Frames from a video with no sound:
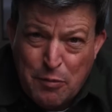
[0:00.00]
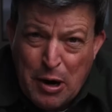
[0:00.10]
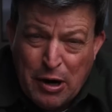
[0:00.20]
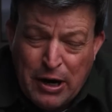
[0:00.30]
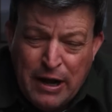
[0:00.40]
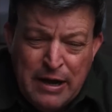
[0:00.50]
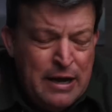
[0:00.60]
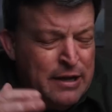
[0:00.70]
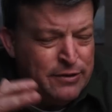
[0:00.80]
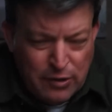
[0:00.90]
of America.
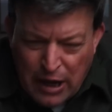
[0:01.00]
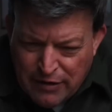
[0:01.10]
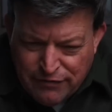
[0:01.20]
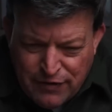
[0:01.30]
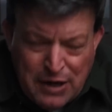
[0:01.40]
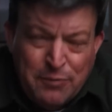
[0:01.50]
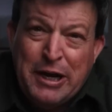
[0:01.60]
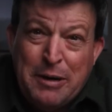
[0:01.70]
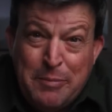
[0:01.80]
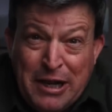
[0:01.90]
They're a lot of fun. We
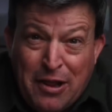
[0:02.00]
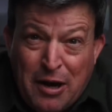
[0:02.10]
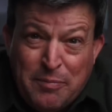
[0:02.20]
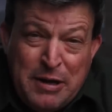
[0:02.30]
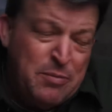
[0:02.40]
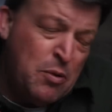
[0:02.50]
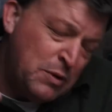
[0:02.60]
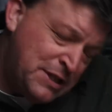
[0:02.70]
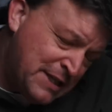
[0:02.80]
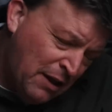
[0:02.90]
get to meet a lot of people.
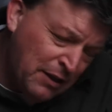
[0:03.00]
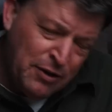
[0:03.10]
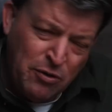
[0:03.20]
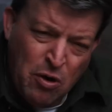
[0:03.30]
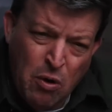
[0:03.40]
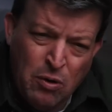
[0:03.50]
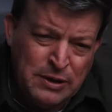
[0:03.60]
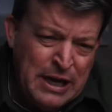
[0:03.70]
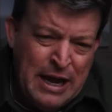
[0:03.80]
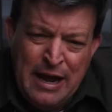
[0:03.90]
We sell a little
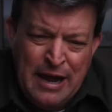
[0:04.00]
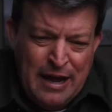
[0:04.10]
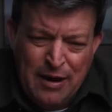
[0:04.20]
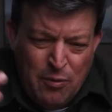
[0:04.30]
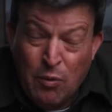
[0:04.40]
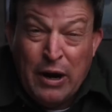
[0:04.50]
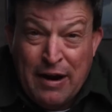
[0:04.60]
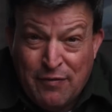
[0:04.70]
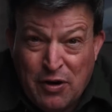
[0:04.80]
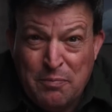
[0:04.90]
gold,
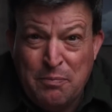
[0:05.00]
whatever.